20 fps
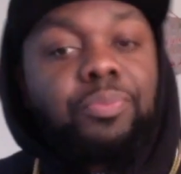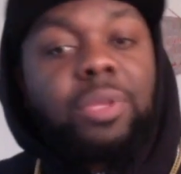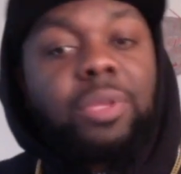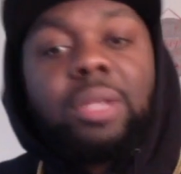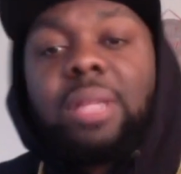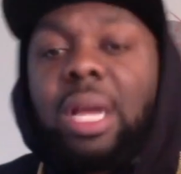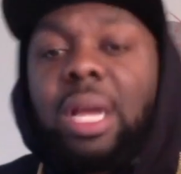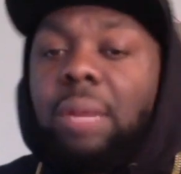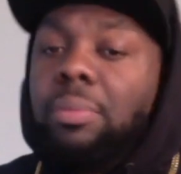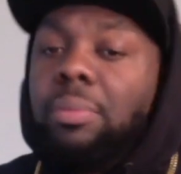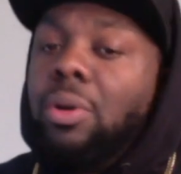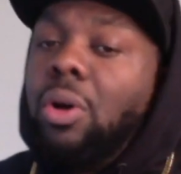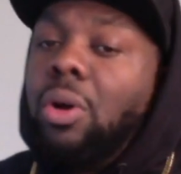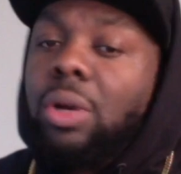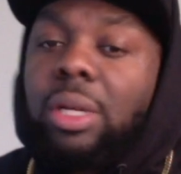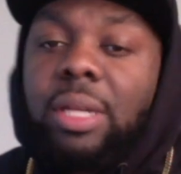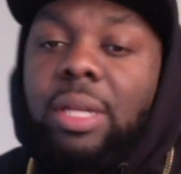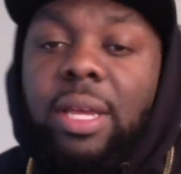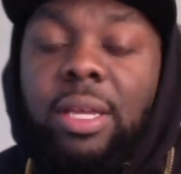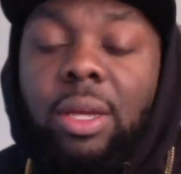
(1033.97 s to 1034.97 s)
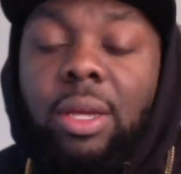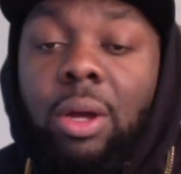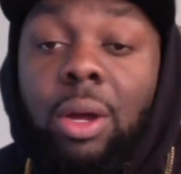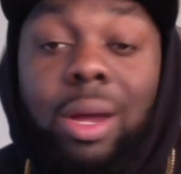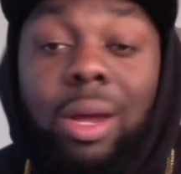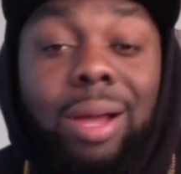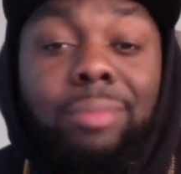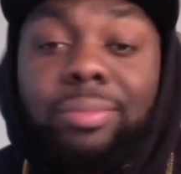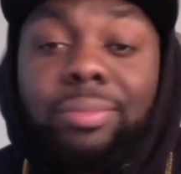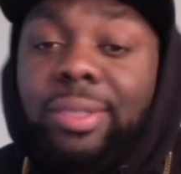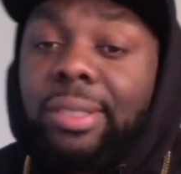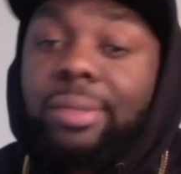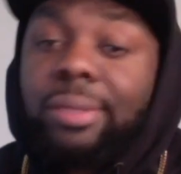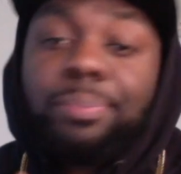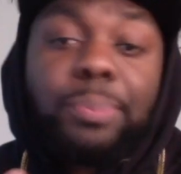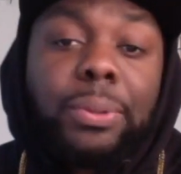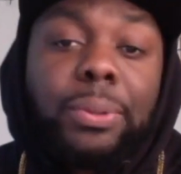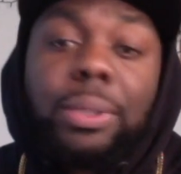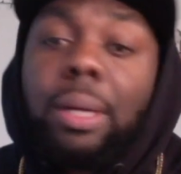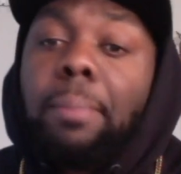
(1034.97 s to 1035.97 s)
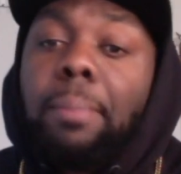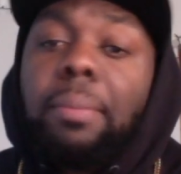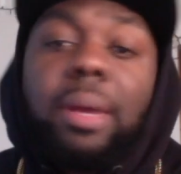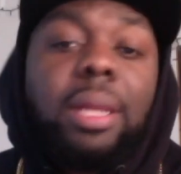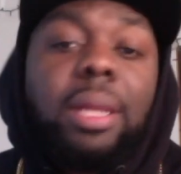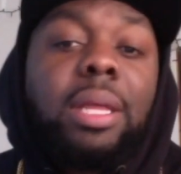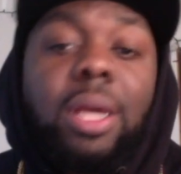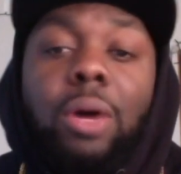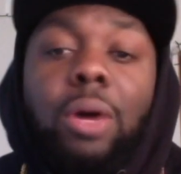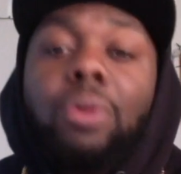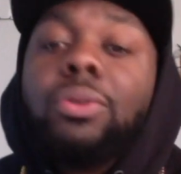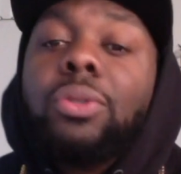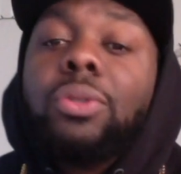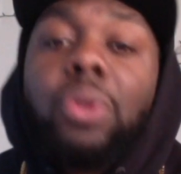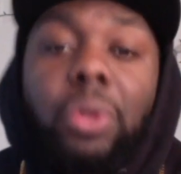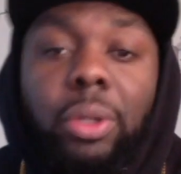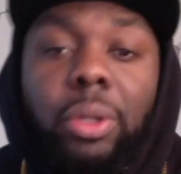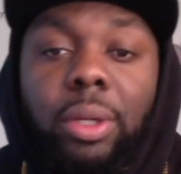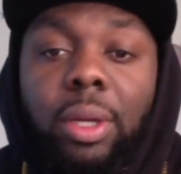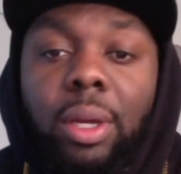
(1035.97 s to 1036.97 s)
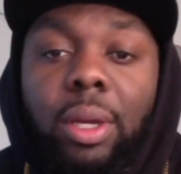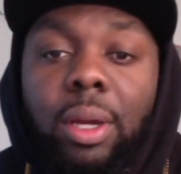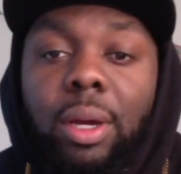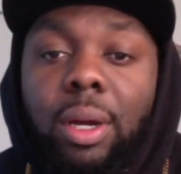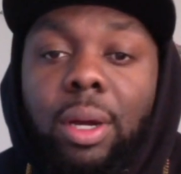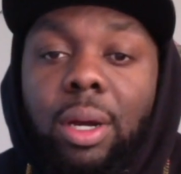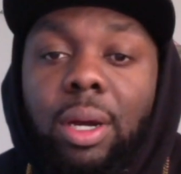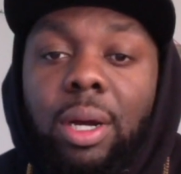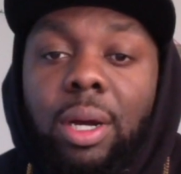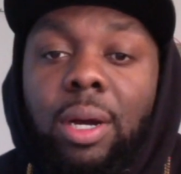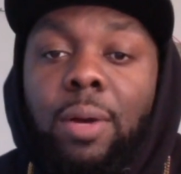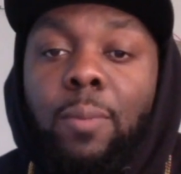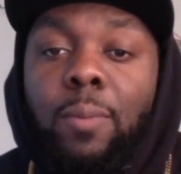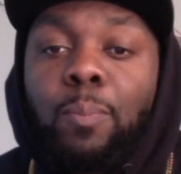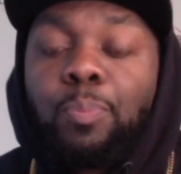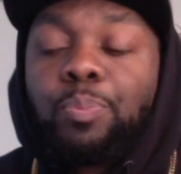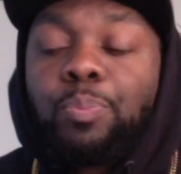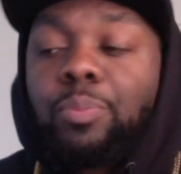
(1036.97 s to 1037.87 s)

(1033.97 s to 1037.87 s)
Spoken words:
That'll be all today, y'all. I'm barely holding on.